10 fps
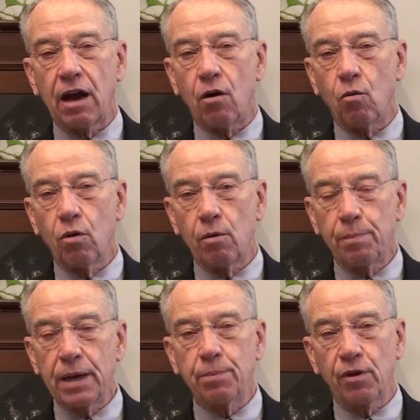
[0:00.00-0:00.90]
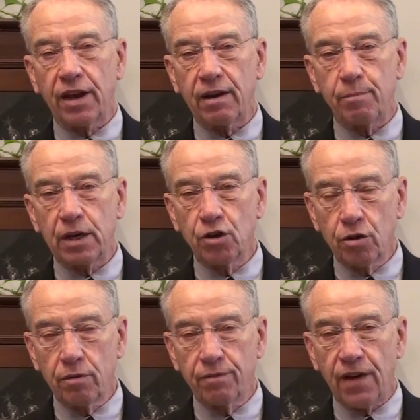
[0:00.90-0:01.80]
Now, will people that have been
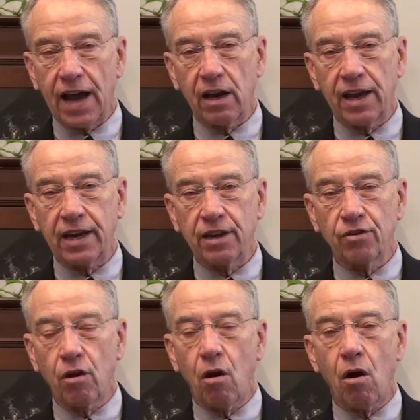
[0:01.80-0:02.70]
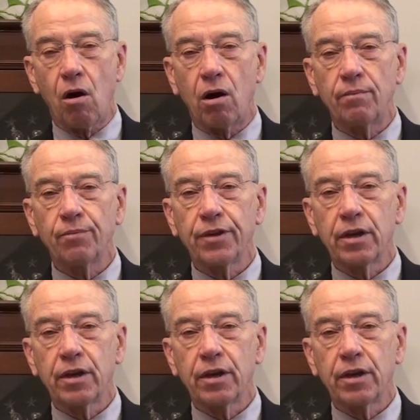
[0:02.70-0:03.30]
violating the law